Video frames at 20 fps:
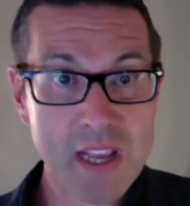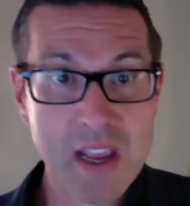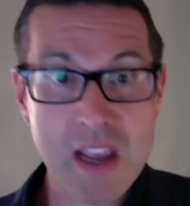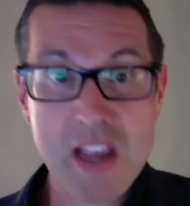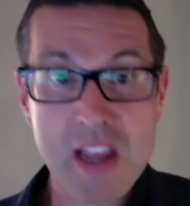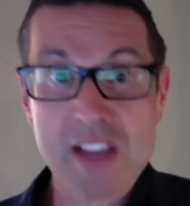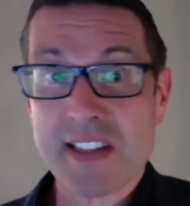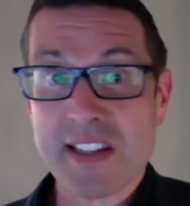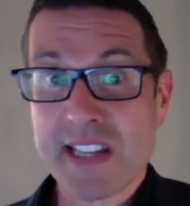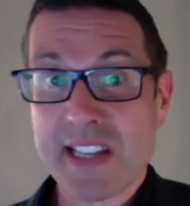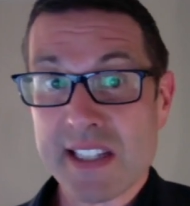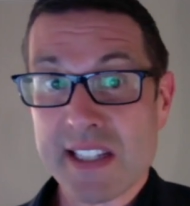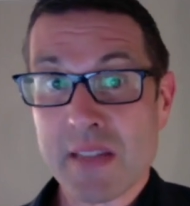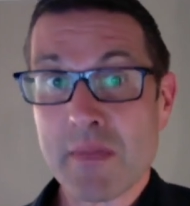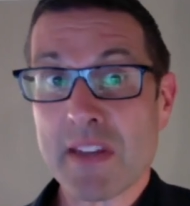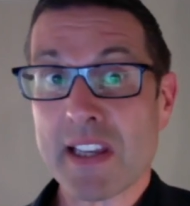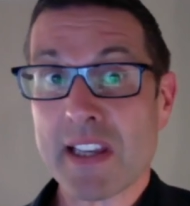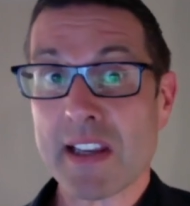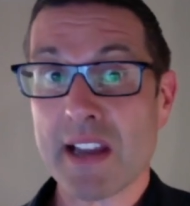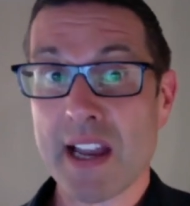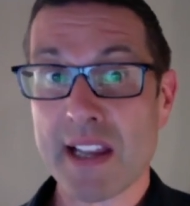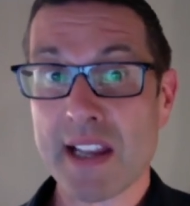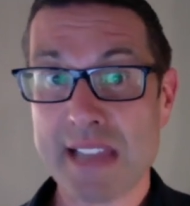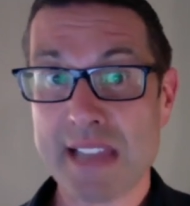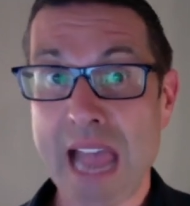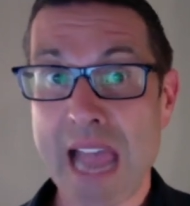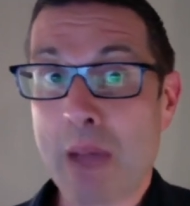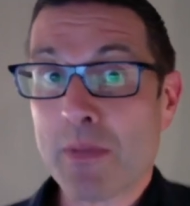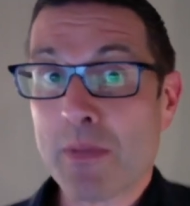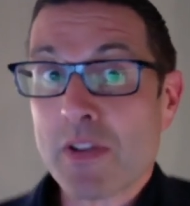So take something as
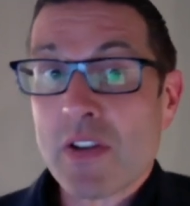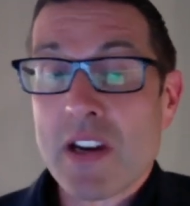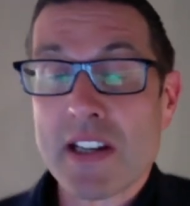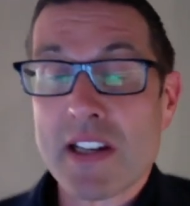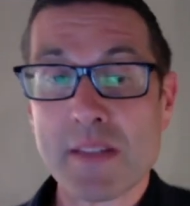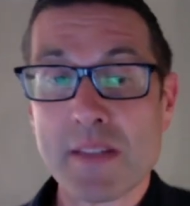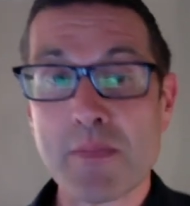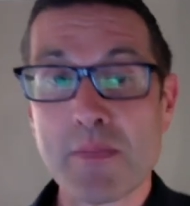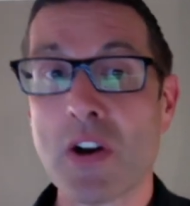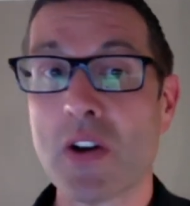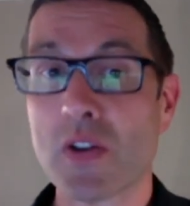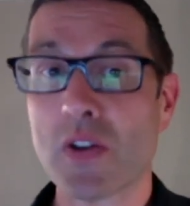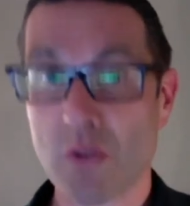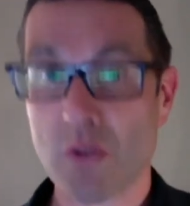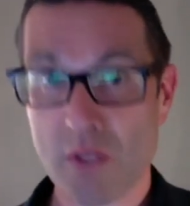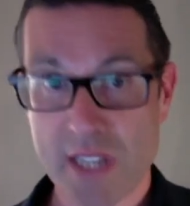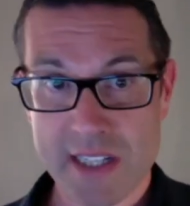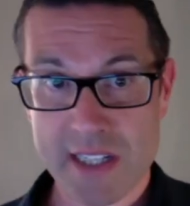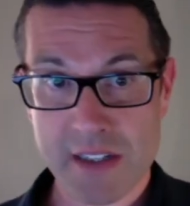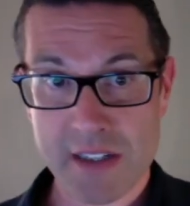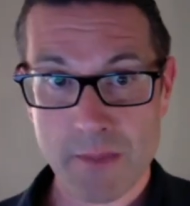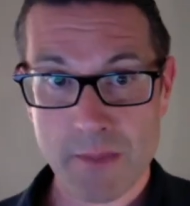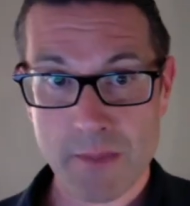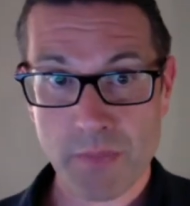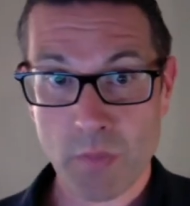abstract as personal data.